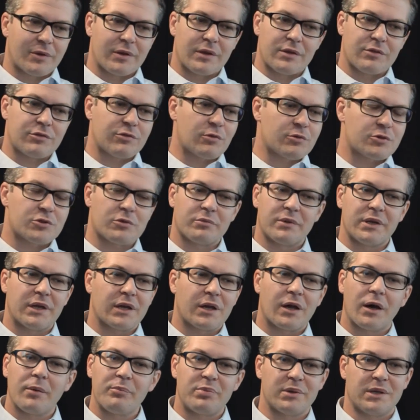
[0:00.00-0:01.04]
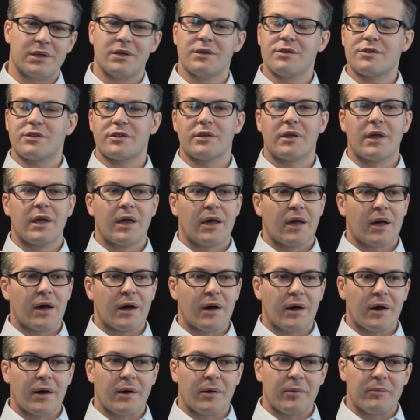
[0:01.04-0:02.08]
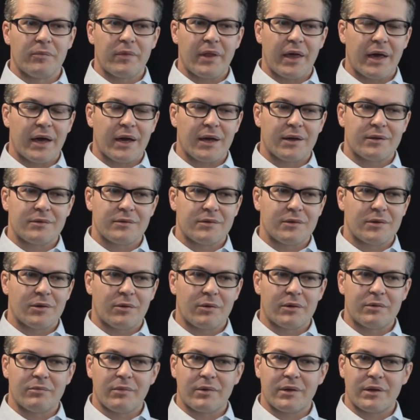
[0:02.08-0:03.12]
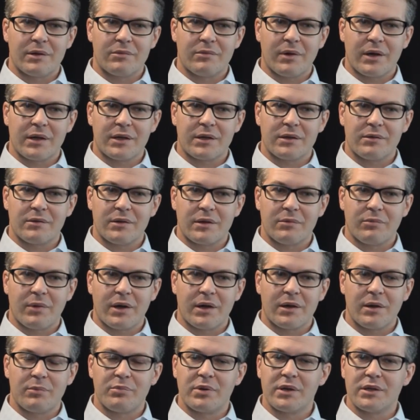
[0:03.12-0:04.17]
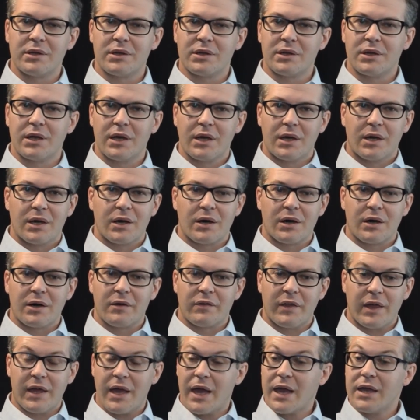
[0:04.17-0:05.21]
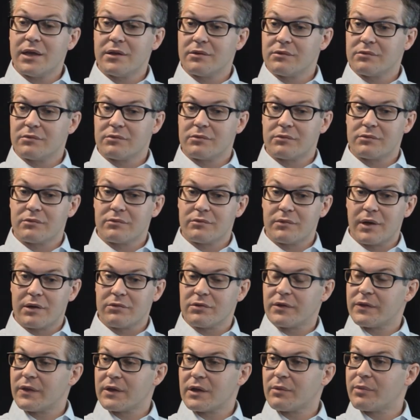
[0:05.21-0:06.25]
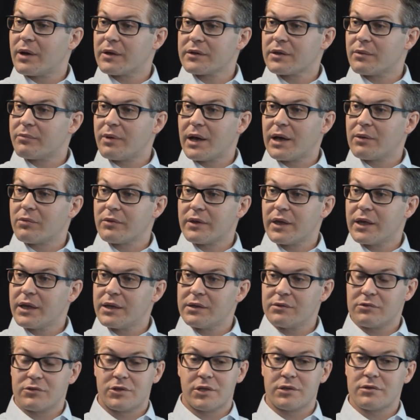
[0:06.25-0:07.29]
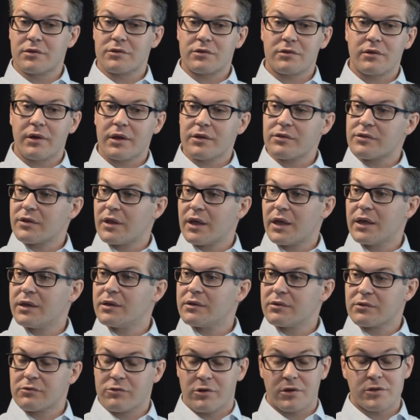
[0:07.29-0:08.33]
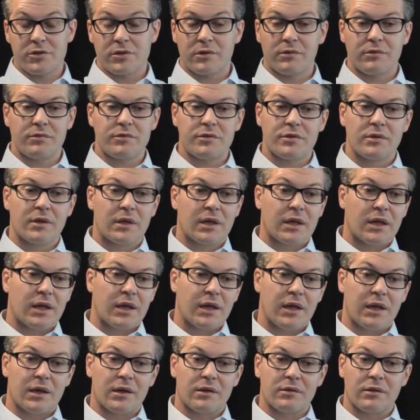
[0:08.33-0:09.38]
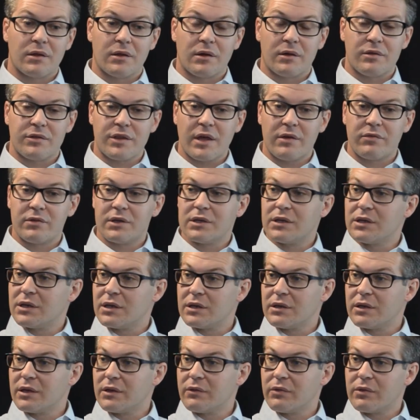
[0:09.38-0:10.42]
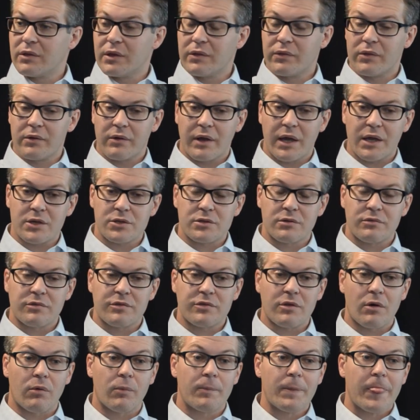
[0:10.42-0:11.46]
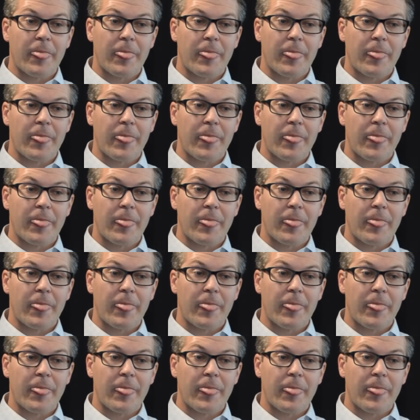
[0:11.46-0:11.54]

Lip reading: social media companies that in my opinion they hate everything about the Bible. They hate Jesus Christ. They hate Christians, and it's evident in their actions. So